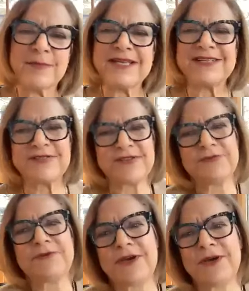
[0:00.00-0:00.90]
I mean, yeah. as
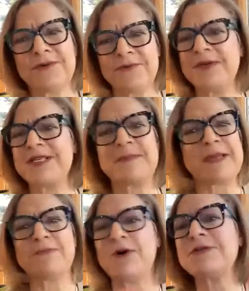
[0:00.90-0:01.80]
you know, we
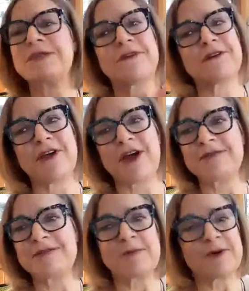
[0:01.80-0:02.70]
spend most of our
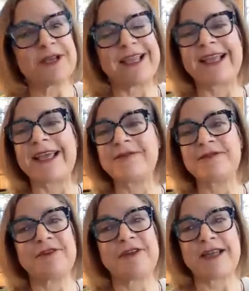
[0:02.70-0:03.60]
lives working. And
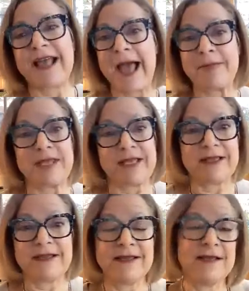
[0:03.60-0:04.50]
if you're not happy
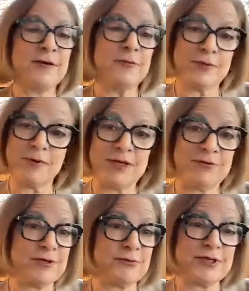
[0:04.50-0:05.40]
with what
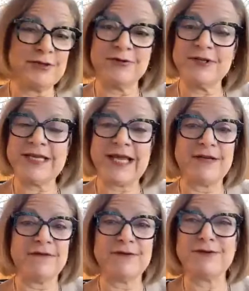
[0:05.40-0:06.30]
you're doing during the day,
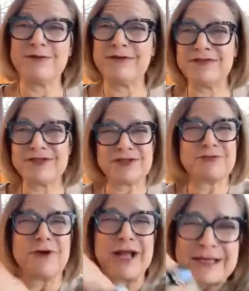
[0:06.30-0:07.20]
if you're sort of just
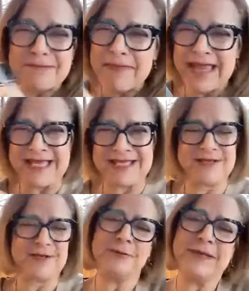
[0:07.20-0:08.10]
trying to make it
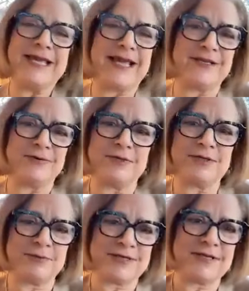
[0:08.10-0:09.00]
to the weekend,
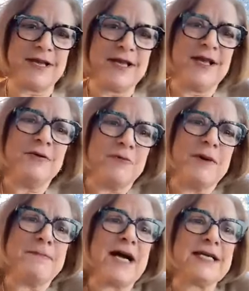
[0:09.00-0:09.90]
which was
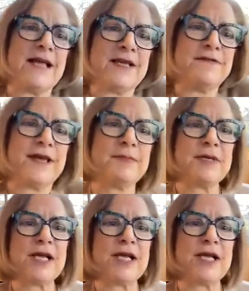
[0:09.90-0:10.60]
what my life had